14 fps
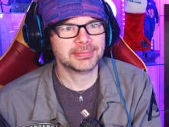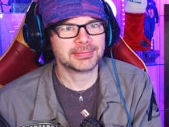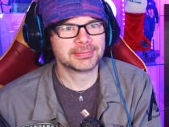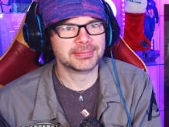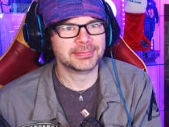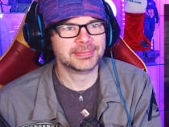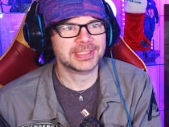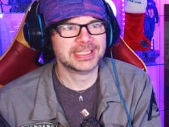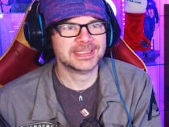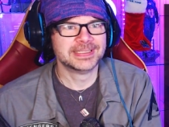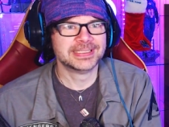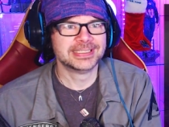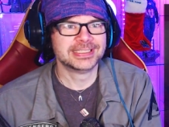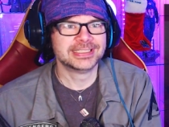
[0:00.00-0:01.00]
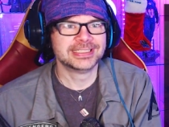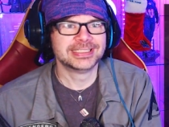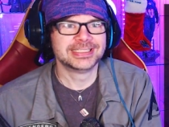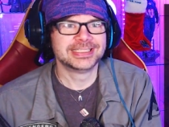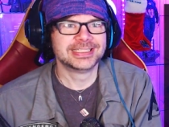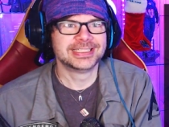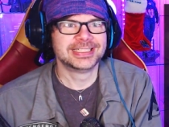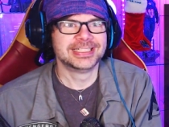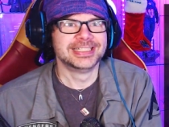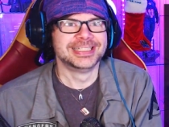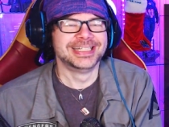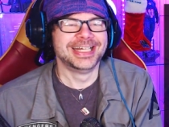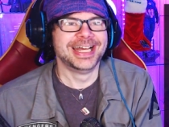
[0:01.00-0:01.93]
no! Oh my god, what is happening?